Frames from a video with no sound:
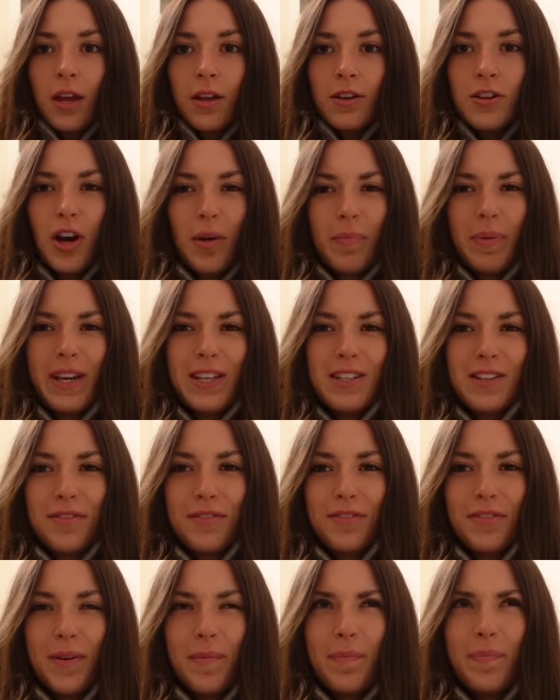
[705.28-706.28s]
Not a peace
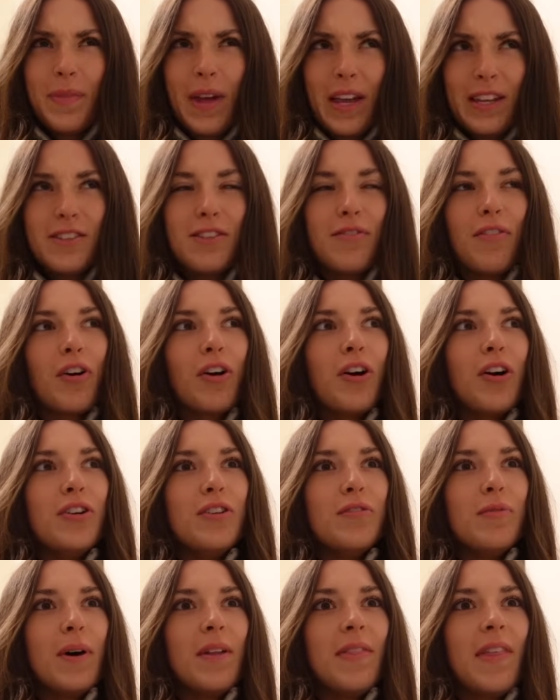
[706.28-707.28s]
offering, that's the wrong
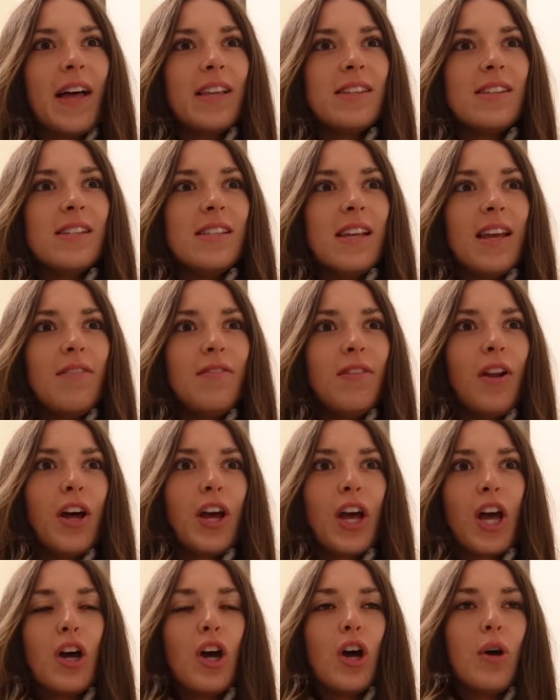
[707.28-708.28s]
kind of word. That's as if
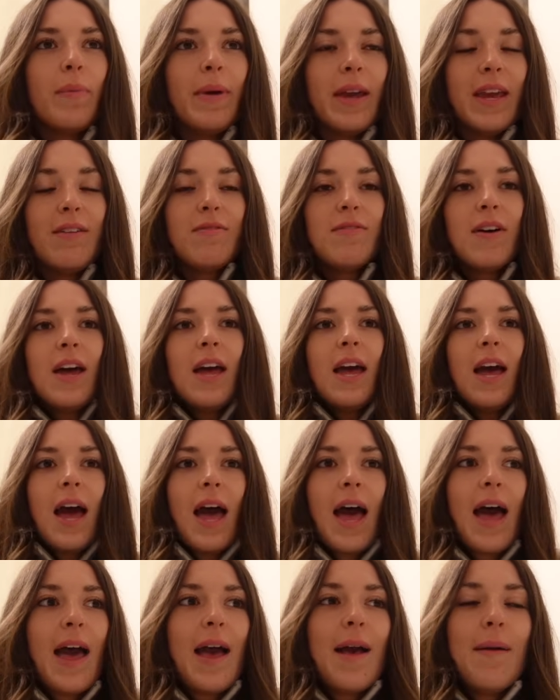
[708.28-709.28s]
like beef.
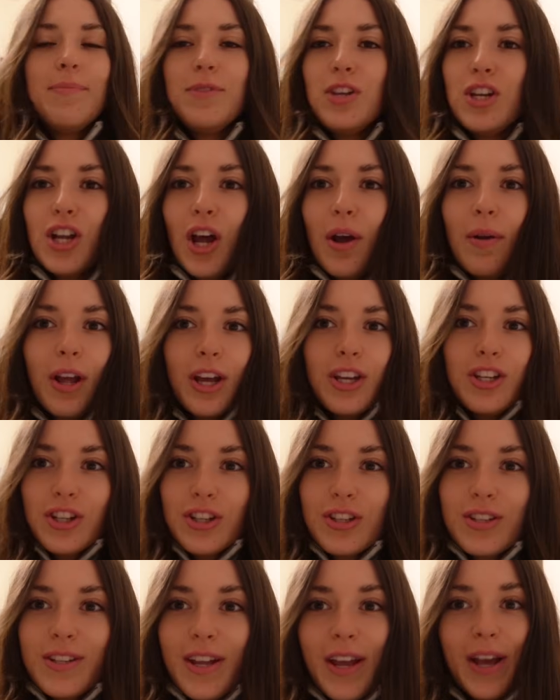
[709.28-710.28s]
Um, you know, like
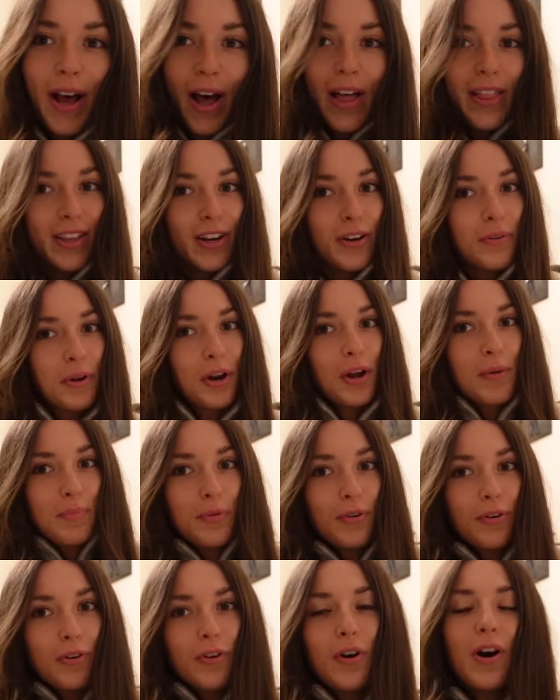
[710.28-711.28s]
just uh, look what I
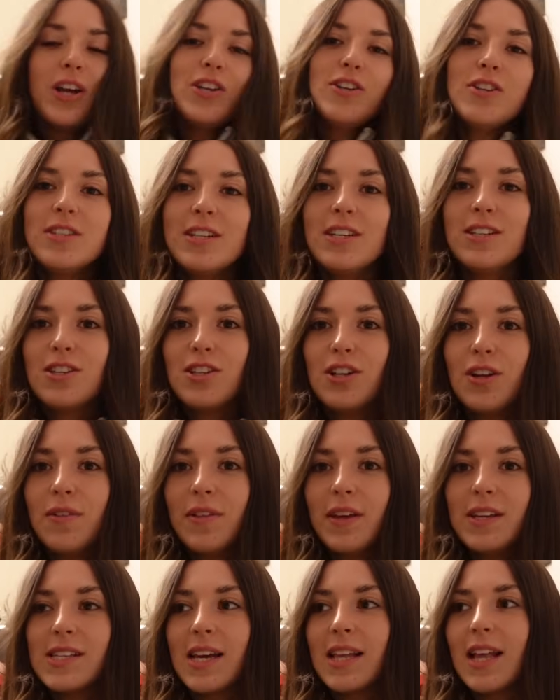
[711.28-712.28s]
brought. I just need to do
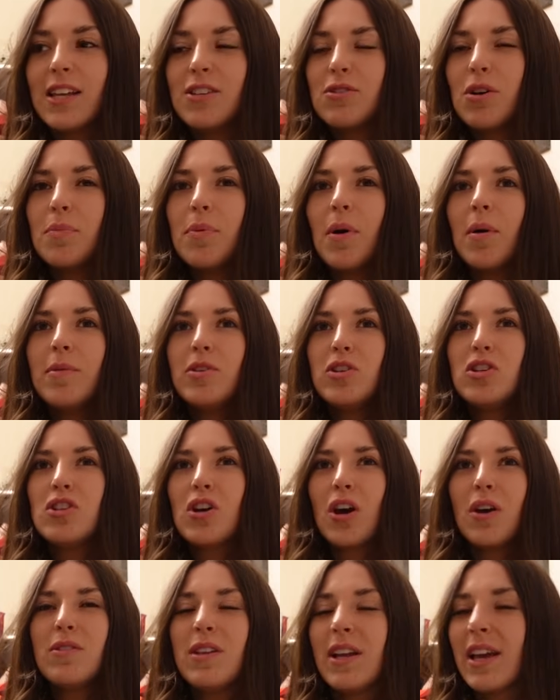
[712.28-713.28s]
things like that. So I'll probably
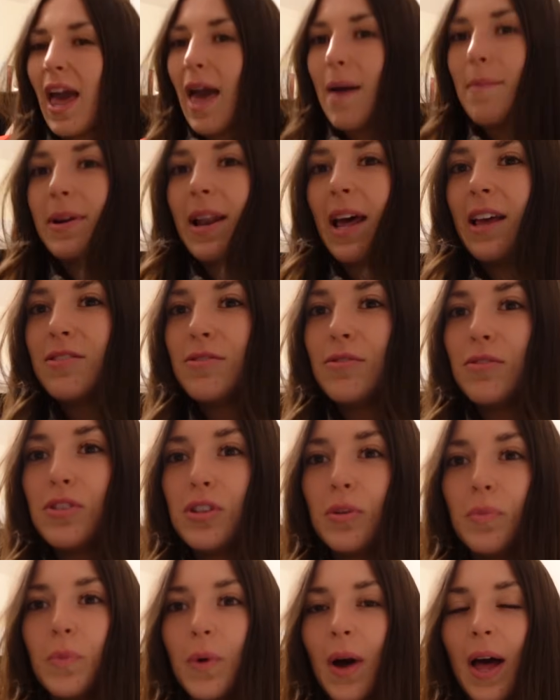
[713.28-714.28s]
just go to like M&S or
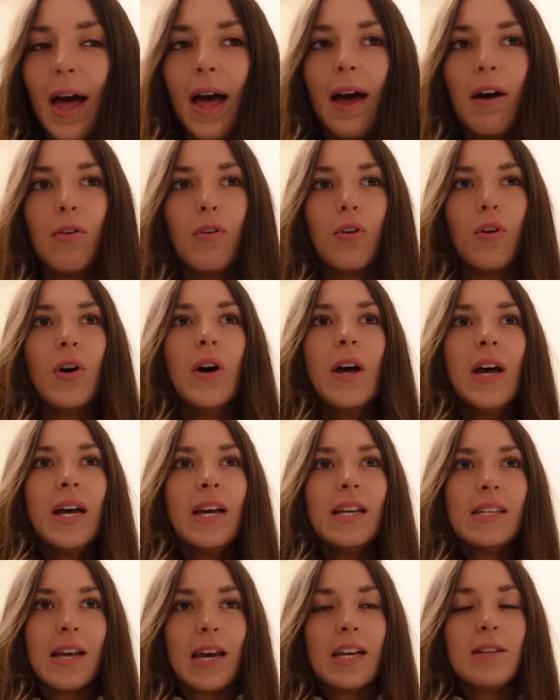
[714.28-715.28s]
somewhere or
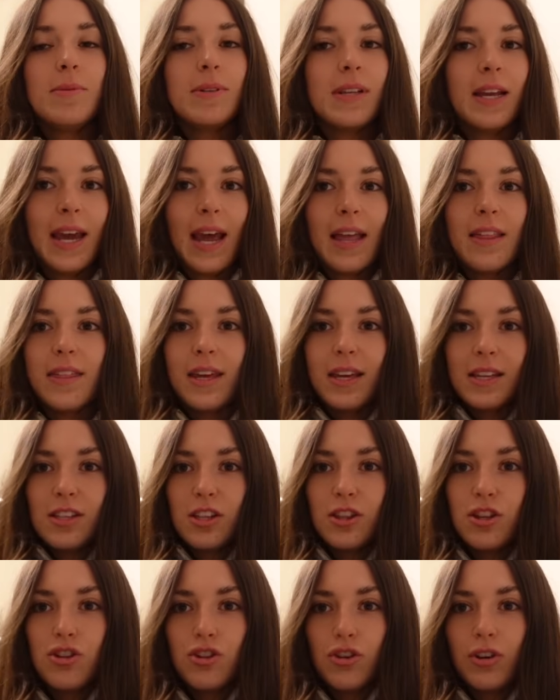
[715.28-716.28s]
Sainsbury's and get things.
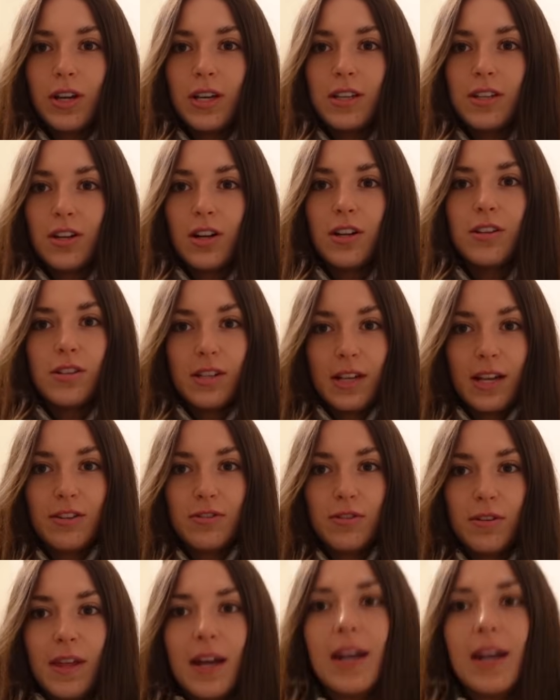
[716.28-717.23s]
The tree isn't on, so let's sort